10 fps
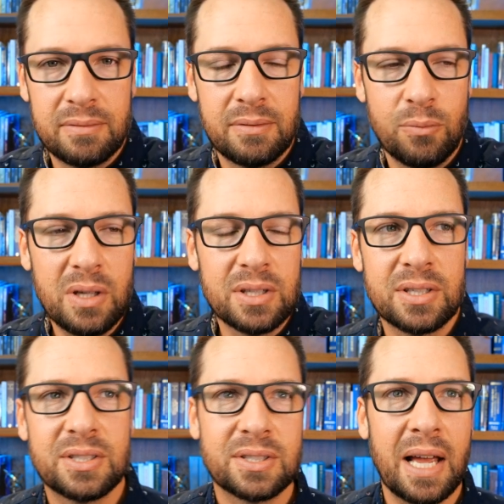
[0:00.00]
Well,
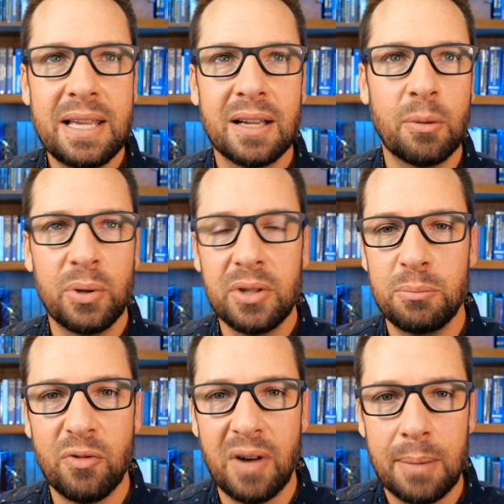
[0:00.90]
psychic ability to
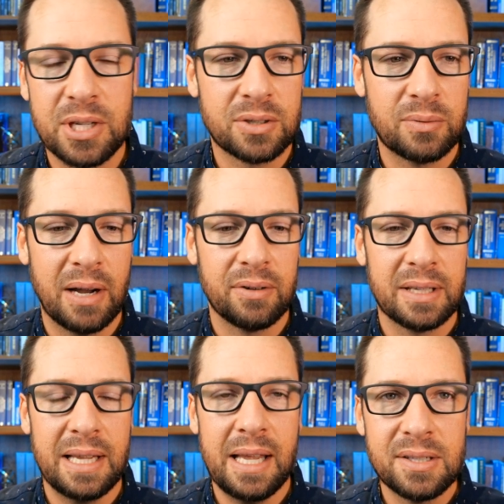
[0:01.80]
move objects around
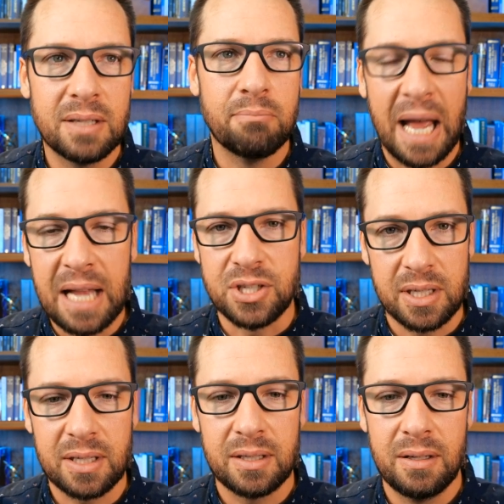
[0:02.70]
isn't
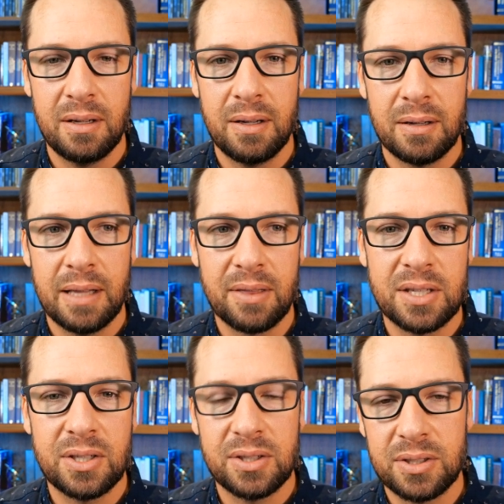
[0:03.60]
magic. Like
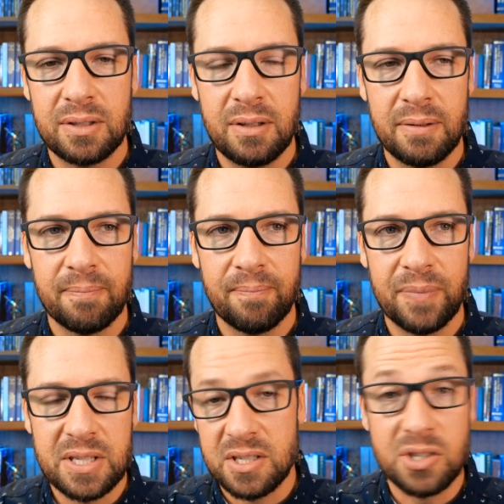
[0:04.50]
this is
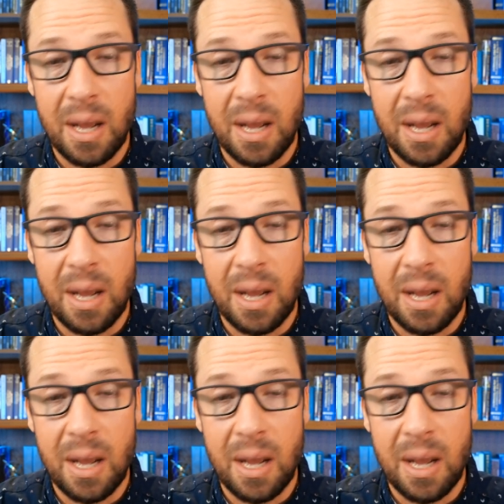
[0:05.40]
not